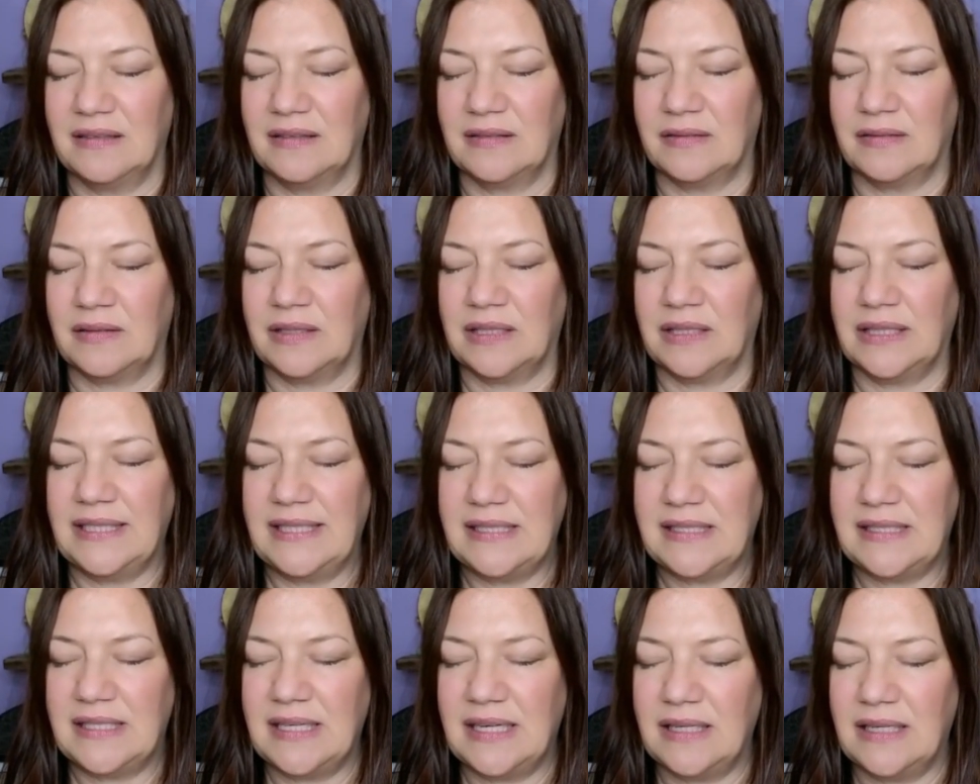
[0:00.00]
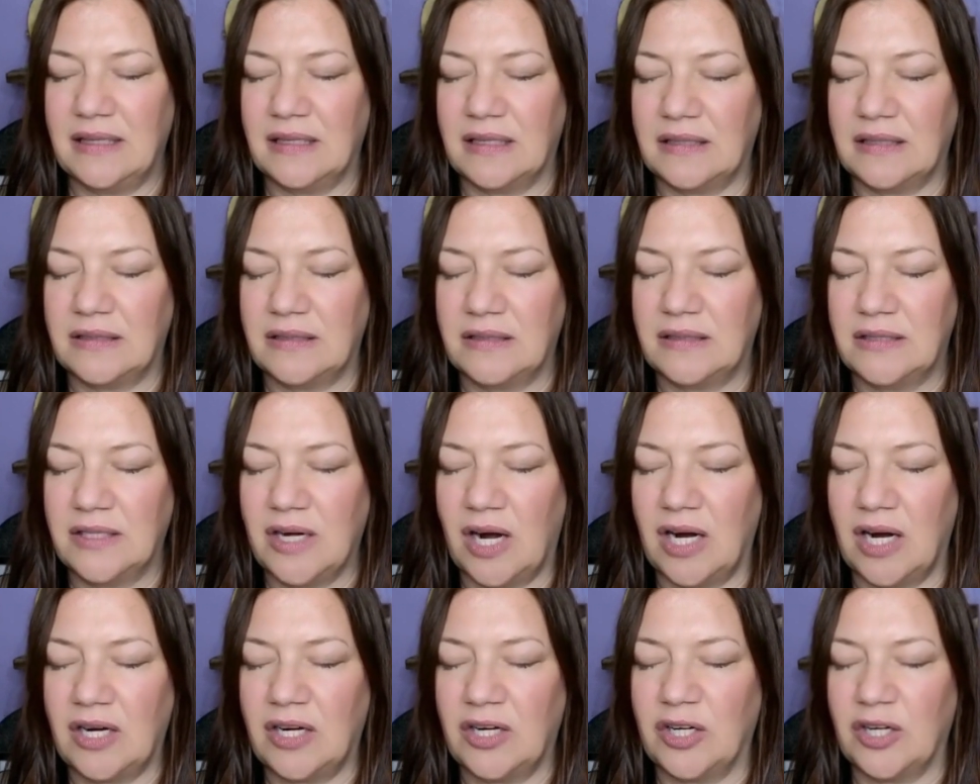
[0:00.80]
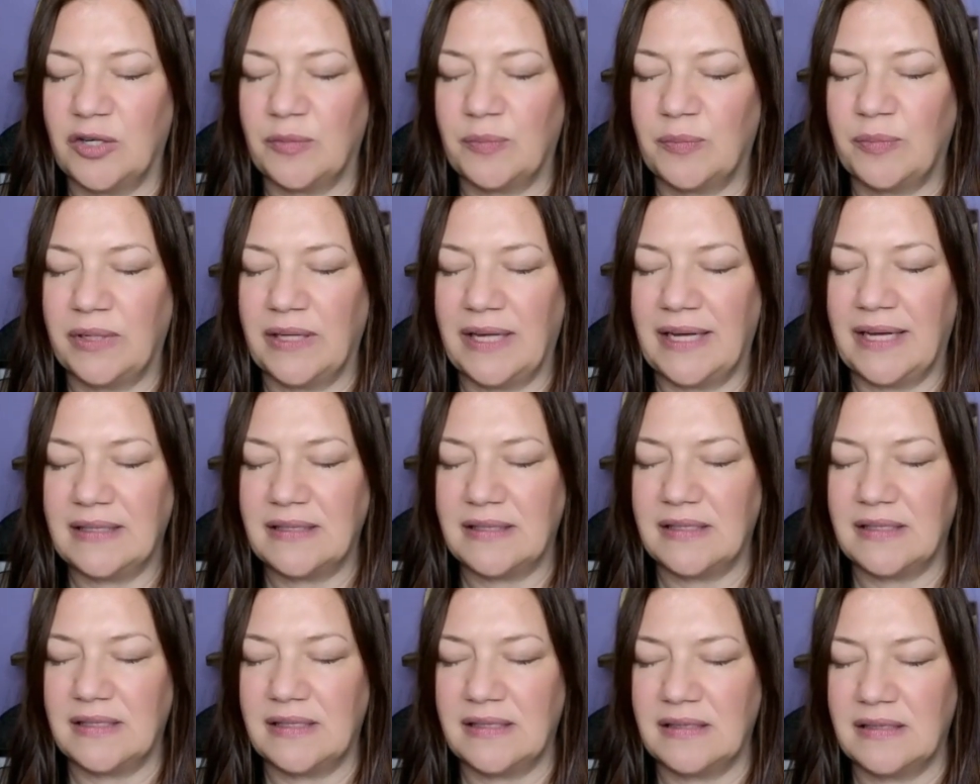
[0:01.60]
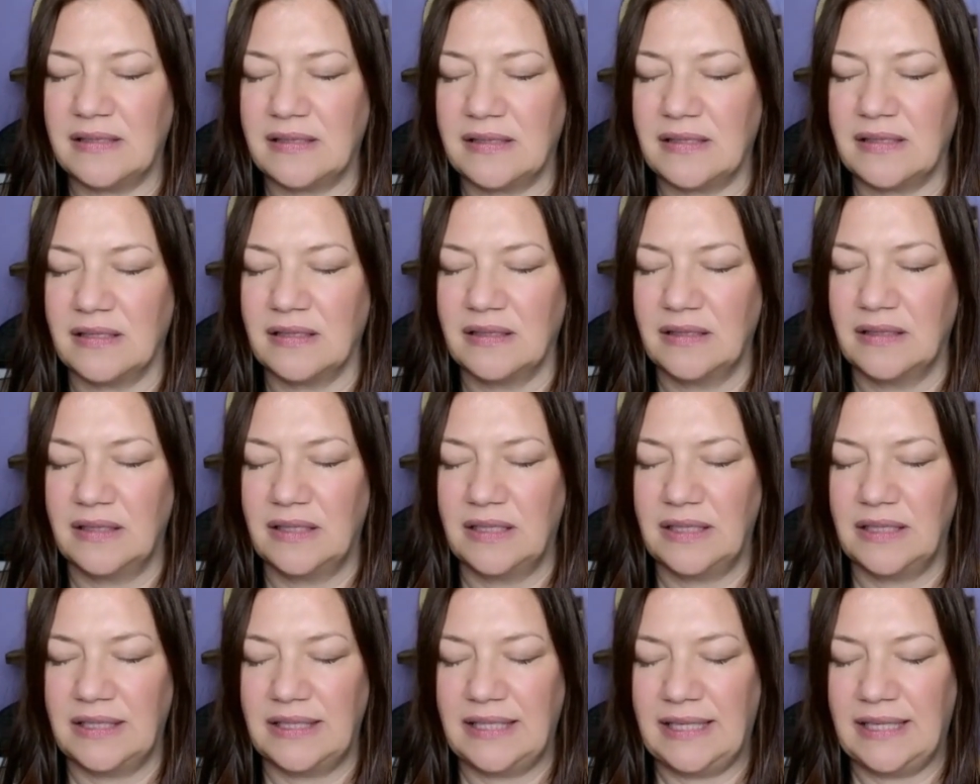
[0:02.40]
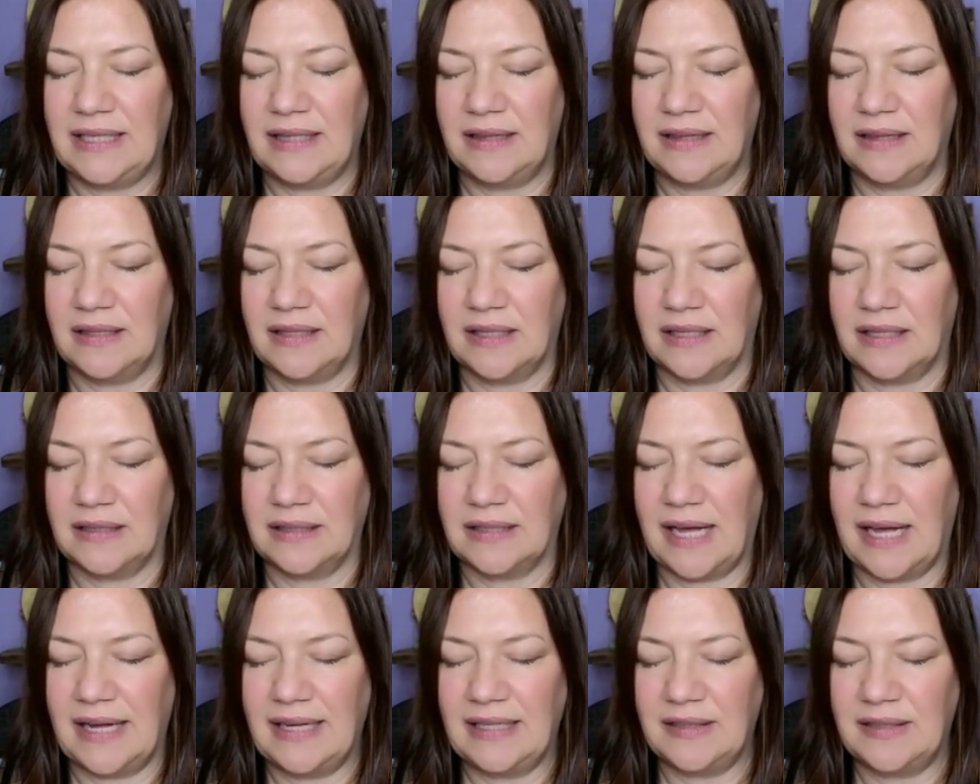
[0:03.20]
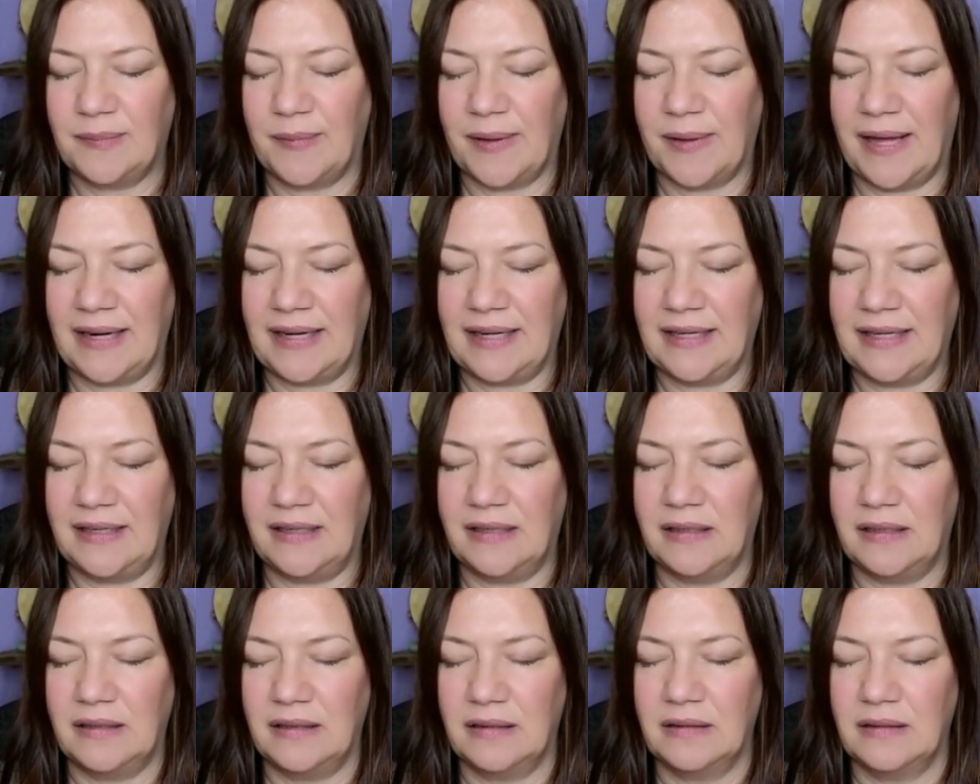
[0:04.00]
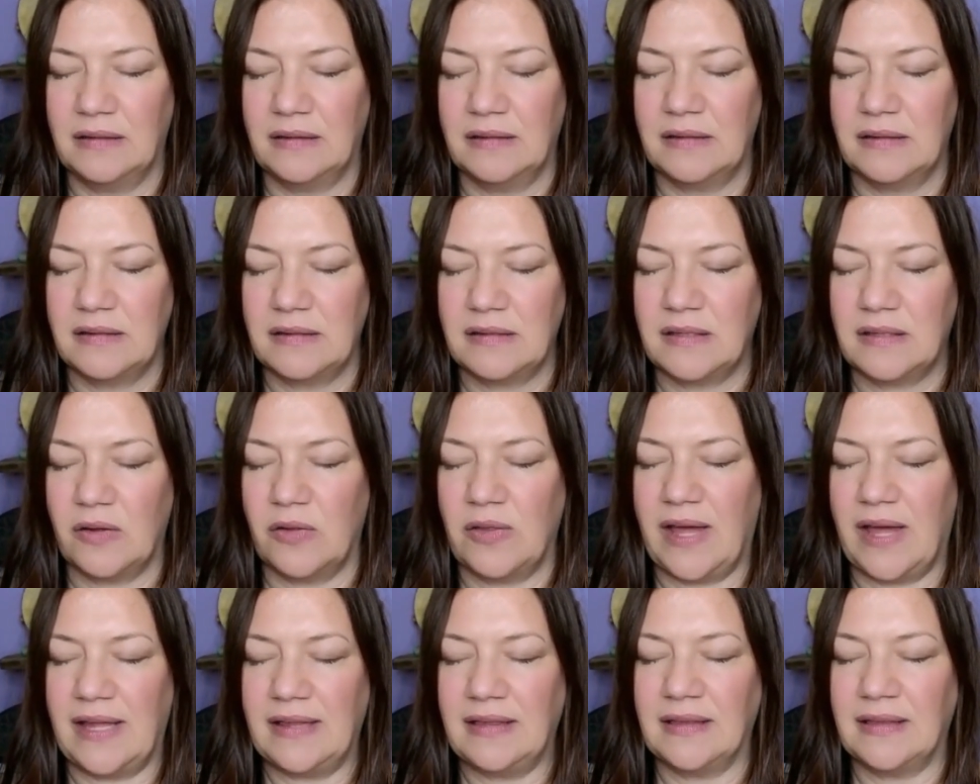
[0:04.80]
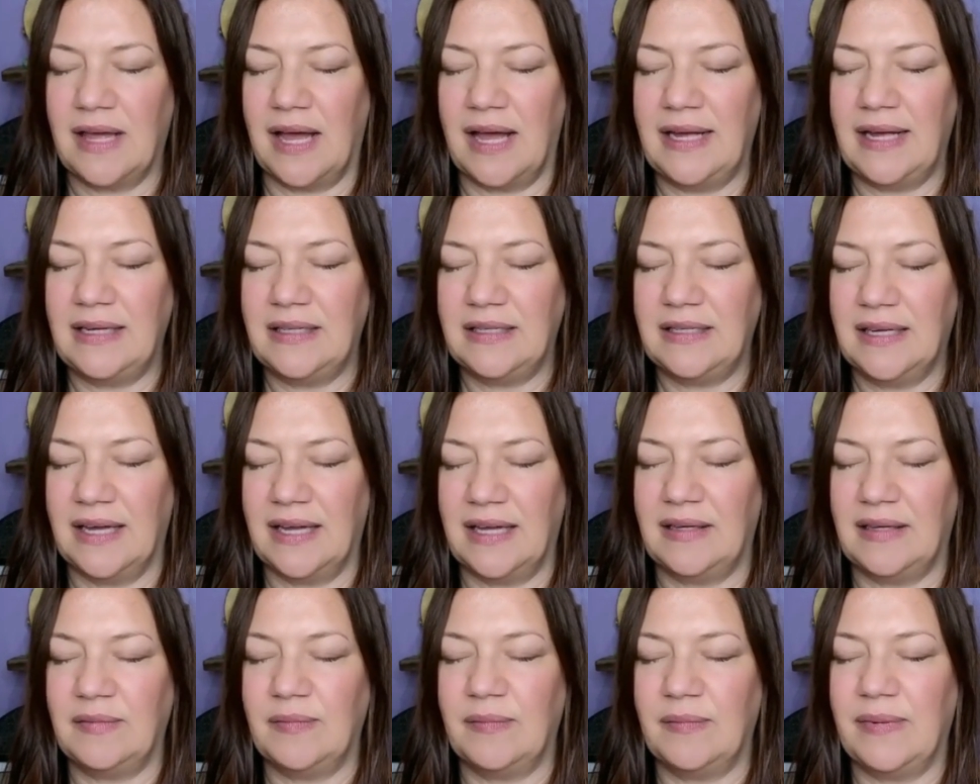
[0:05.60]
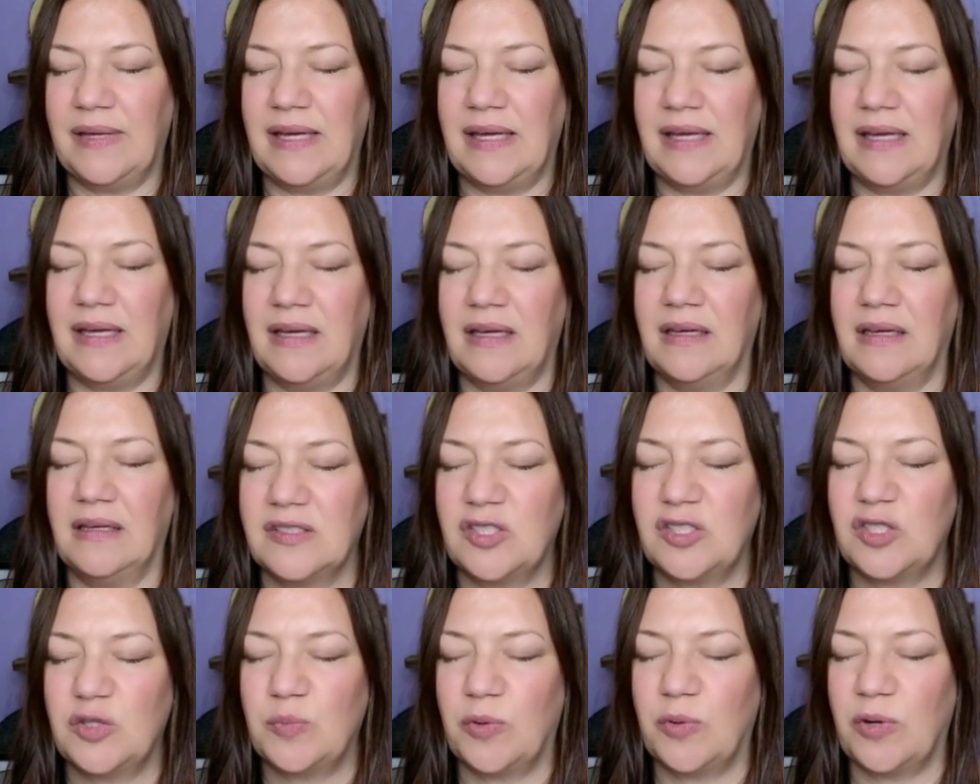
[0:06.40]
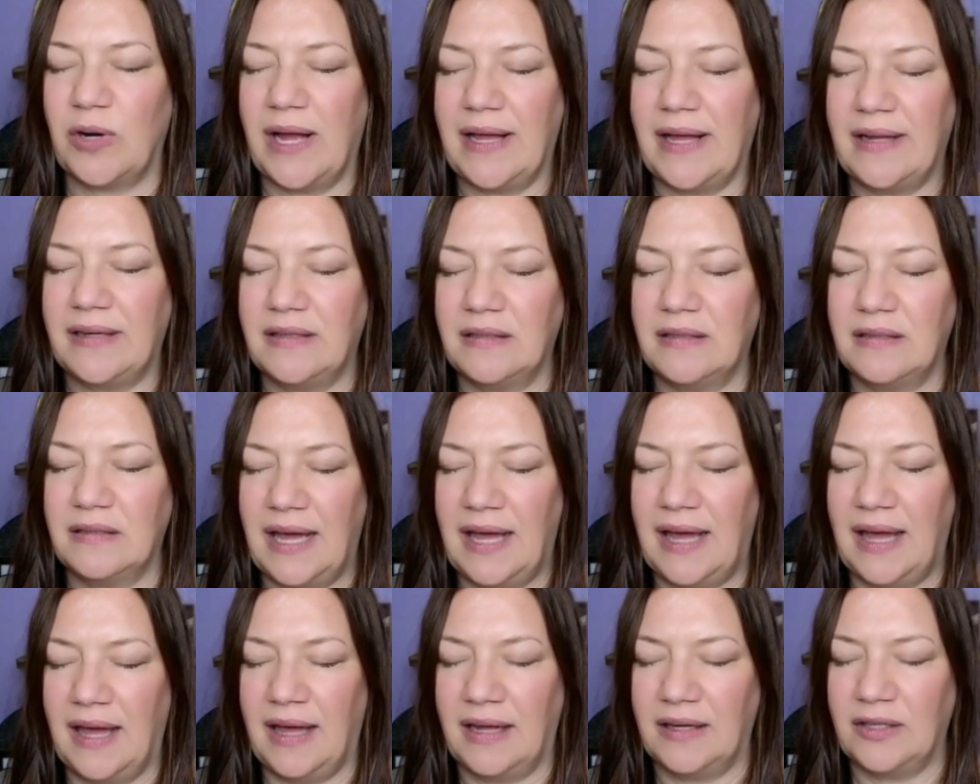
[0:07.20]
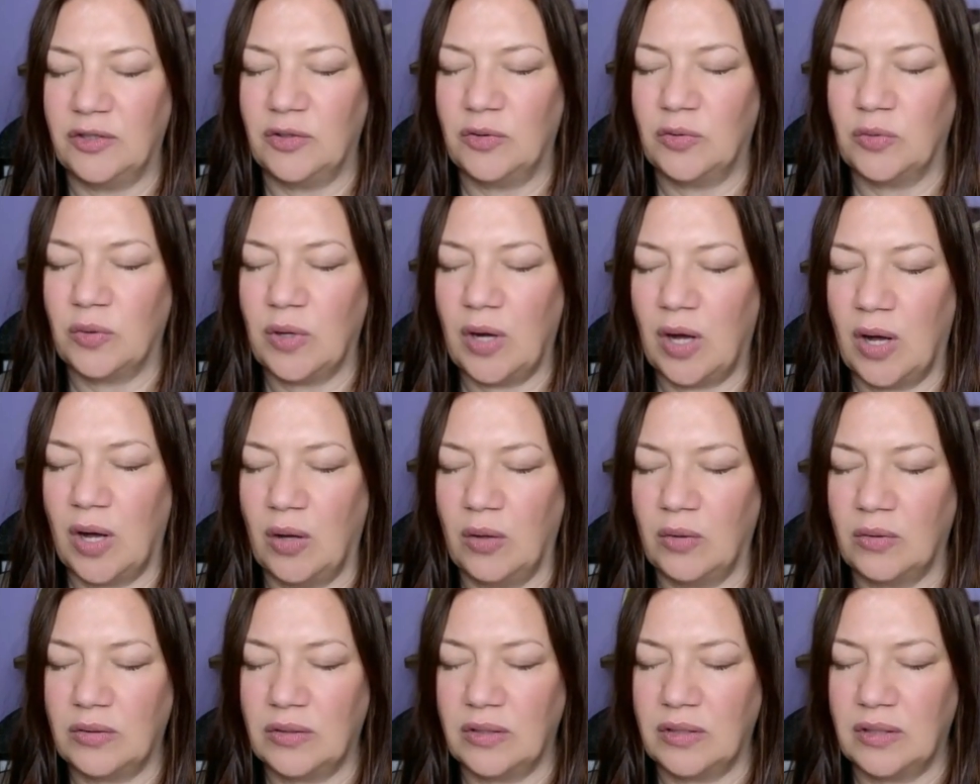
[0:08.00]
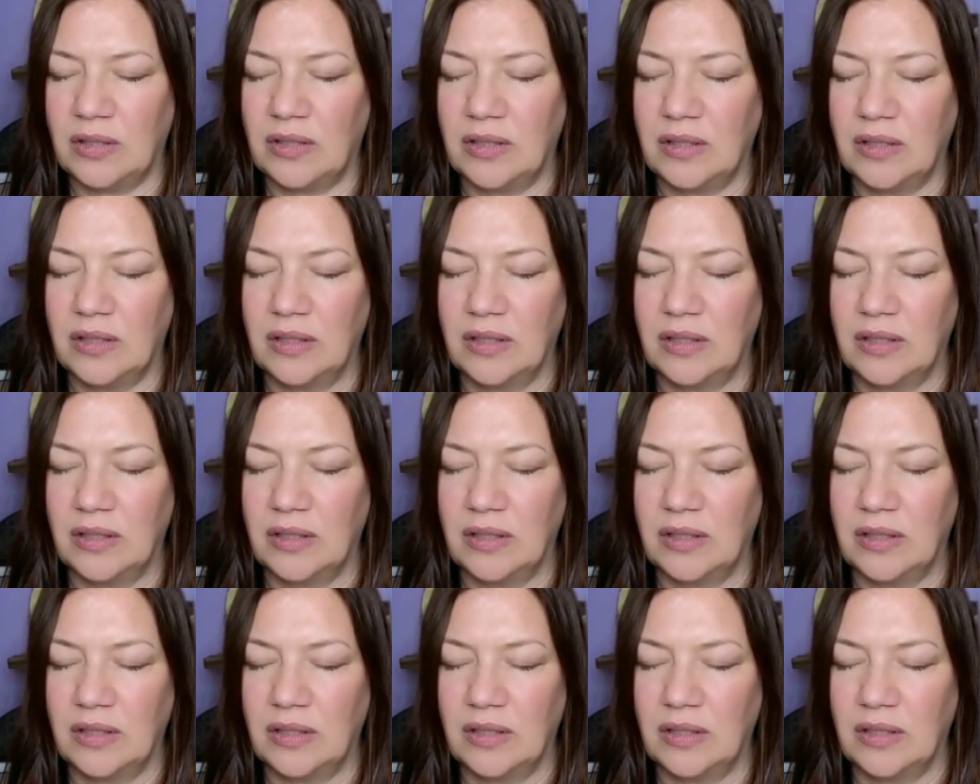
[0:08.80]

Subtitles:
releasing the darker places in the light body so that light can be spread and grown.